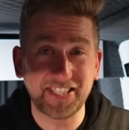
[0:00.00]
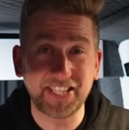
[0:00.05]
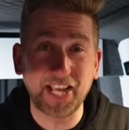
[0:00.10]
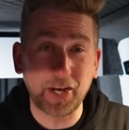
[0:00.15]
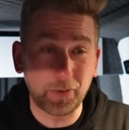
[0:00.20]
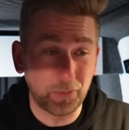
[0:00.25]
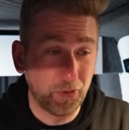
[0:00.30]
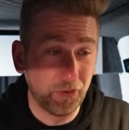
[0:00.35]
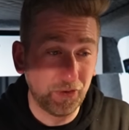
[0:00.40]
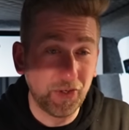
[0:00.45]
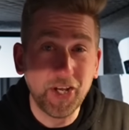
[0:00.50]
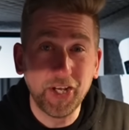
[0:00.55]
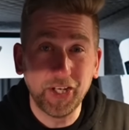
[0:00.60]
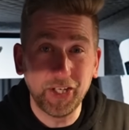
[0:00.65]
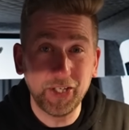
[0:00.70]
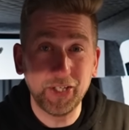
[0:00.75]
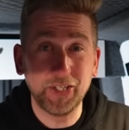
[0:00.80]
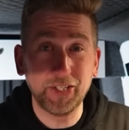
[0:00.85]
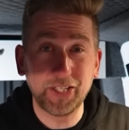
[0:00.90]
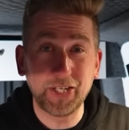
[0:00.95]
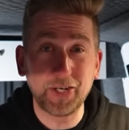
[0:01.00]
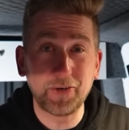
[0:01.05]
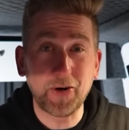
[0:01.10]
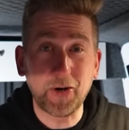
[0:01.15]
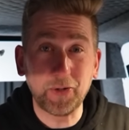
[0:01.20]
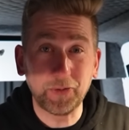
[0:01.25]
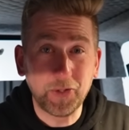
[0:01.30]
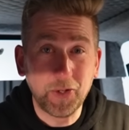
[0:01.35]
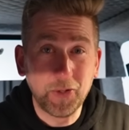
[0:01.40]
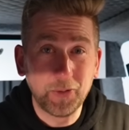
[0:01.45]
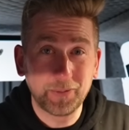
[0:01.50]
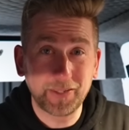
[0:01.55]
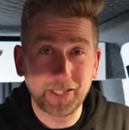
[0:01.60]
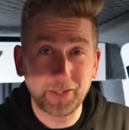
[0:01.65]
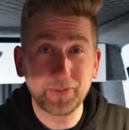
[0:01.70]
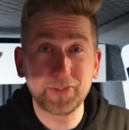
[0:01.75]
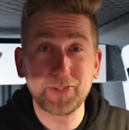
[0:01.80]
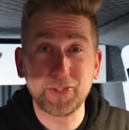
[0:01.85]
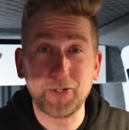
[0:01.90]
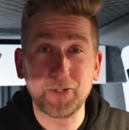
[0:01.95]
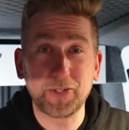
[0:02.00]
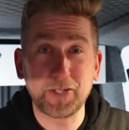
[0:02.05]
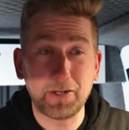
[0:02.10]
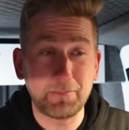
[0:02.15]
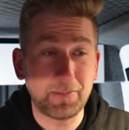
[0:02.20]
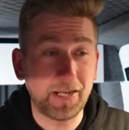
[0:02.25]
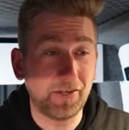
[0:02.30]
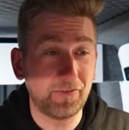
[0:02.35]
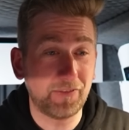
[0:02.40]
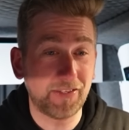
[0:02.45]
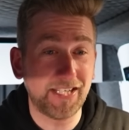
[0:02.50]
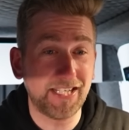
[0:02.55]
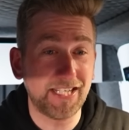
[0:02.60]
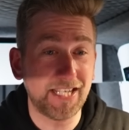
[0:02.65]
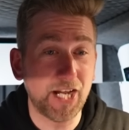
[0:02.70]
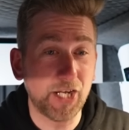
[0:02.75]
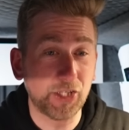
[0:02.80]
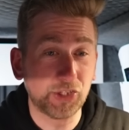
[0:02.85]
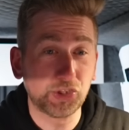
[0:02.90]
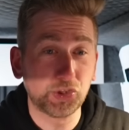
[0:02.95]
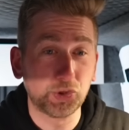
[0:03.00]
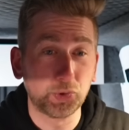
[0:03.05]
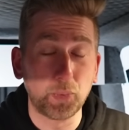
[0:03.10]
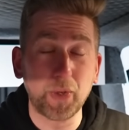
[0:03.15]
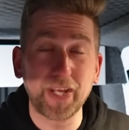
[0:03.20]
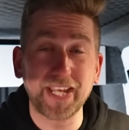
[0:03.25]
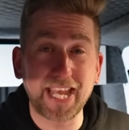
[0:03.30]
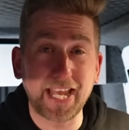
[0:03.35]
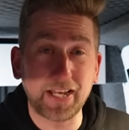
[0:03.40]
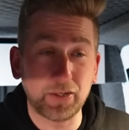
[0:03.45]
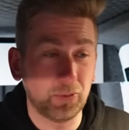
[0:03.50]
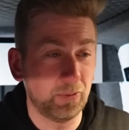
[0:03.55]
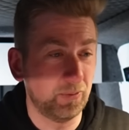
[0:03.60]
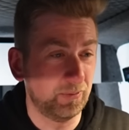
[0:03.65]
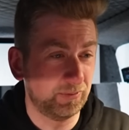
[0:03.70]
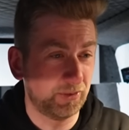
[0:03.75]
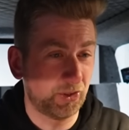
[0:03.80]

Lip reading: to that one earlier on when I was talking about the swing out